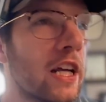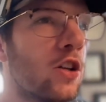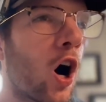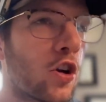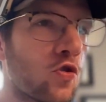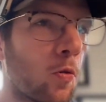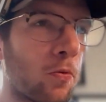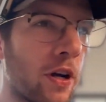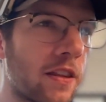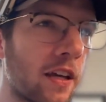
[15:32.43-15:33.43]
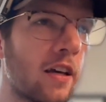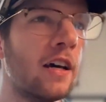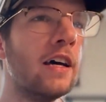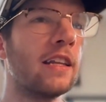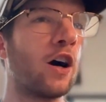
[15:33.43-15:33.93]
nostril breathing.
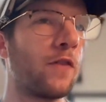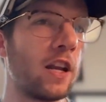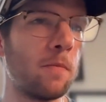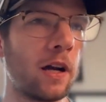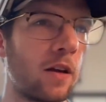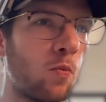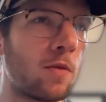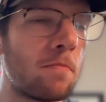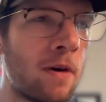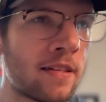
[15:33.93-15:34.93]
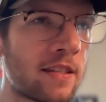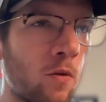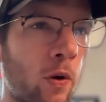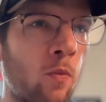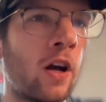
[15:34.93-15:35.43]
Now, if anybody missed it,
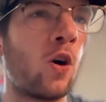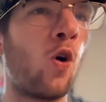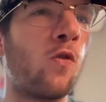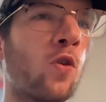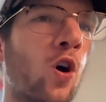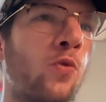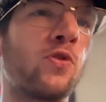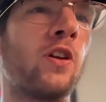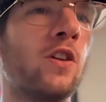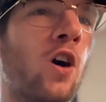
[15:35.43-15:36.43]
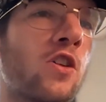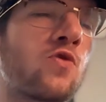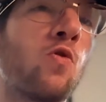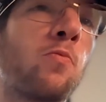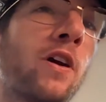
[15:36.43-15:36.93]
we went over alternate
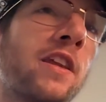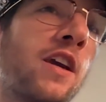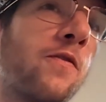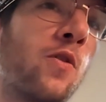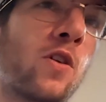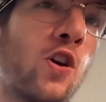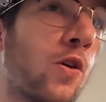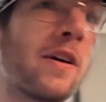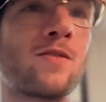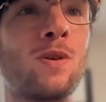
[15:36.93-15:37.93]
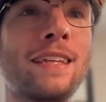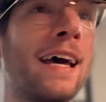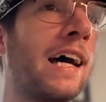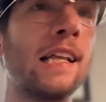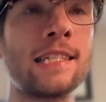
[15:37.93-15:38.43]
nostril breathing. If you're curious, what the
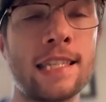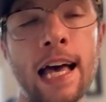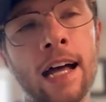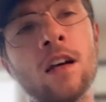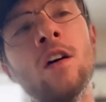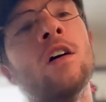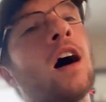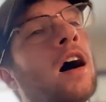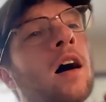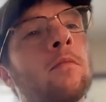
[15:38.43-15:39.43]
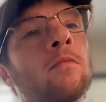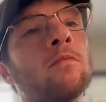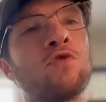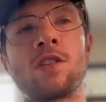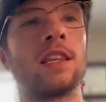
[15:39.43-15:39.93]
hell is that?
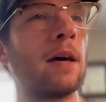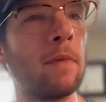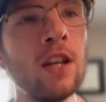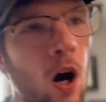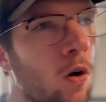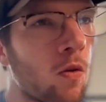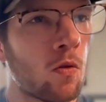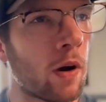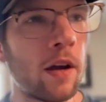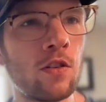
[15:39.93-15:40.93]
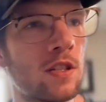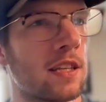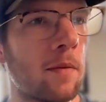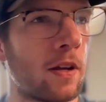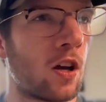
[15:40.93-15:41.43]
Just let me know, right? Just
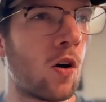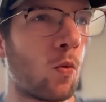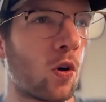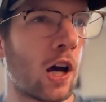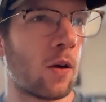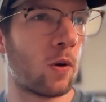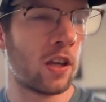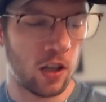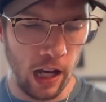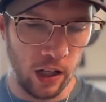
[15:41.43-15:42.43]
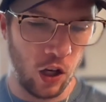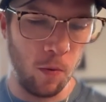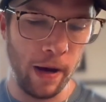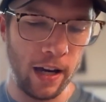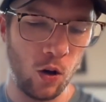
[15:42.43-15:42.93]
let me know. We can kind of go
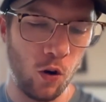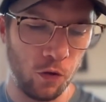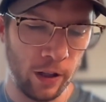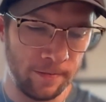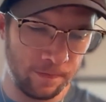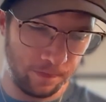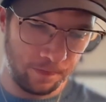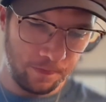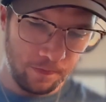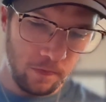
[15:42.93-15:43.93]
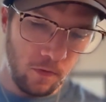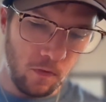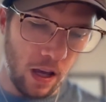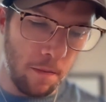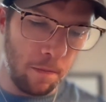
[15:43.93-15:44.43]
back over it.
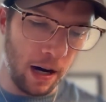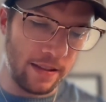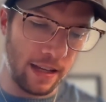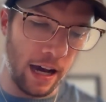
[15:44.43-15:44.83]
But